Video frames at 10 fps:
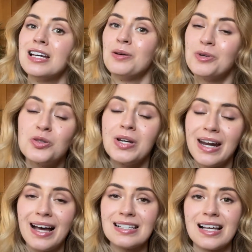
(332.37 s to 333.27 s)
between
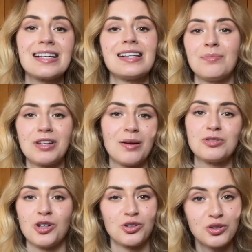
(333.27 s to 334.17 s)
us, I sometimes
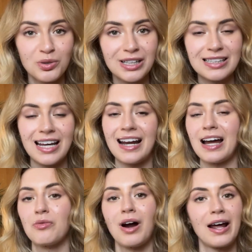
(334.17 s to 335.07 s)
not do it, and I
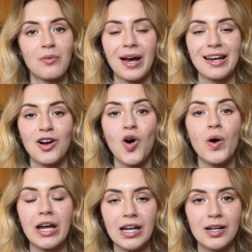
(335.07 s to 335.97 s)
right away go
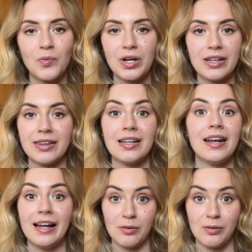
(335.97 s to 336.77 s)
in with the nail